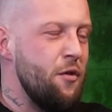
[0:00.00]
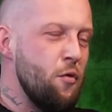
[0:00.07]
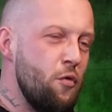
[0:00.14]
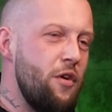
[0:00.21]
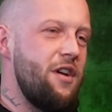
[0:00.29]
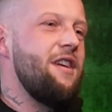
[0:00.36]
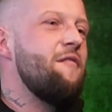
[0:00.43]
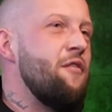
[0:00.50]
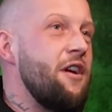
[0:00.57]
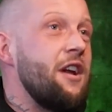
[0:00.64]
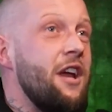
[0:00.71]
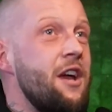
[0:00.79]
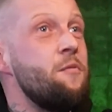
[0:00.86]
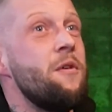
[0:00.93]
The only saving
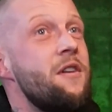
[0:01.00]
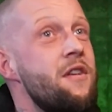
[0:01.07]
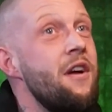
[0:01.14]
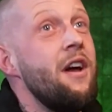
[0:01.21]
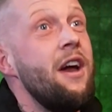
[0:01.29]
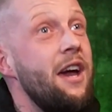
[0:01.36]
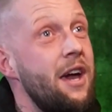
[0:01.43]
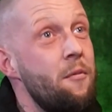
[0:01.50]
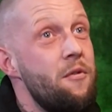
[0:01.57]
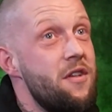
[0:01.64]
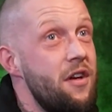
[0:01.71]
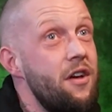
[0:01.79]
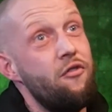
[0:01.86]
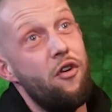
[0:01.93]
grace was he
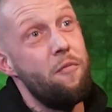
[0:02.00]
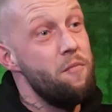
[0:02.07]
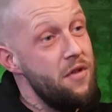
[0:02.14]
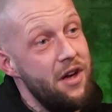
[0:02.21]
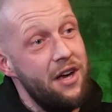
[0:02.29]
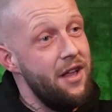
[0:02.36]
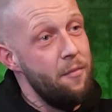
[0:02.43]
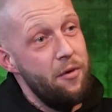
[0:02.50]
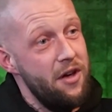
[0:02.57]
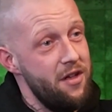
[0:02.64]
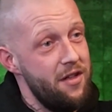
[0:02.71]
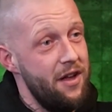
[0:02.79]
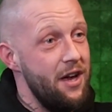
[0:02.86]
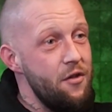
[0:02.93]
was at the drum side of
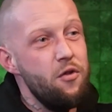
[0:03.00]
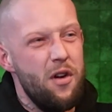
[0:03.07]
Bearsden,